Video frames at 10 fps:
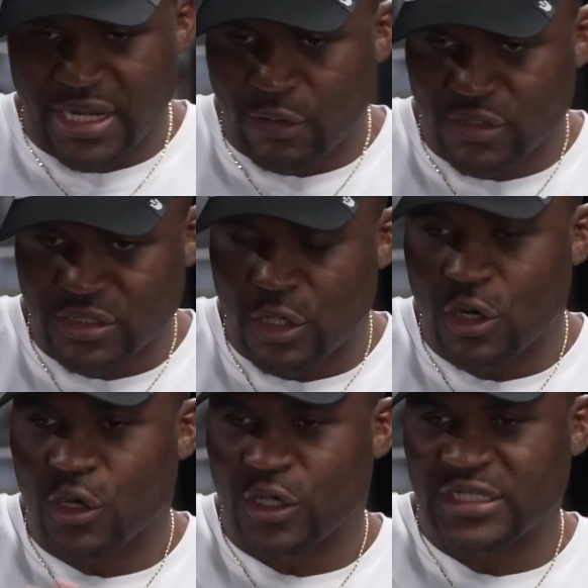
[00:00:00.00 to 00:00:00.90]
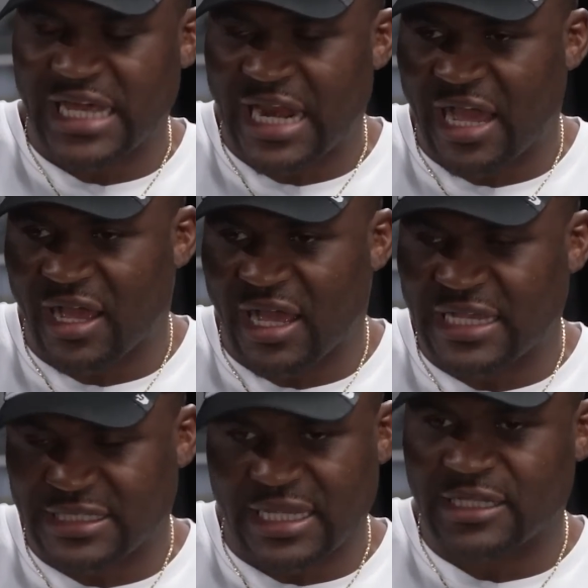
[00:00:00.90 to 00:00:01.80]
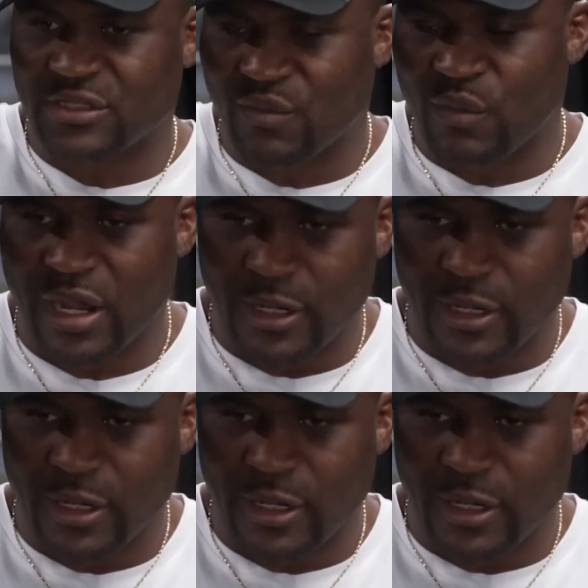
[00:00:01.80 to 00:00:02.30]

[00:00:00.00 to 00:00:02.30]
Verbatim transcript: that was the longest that I, I stayed somewhere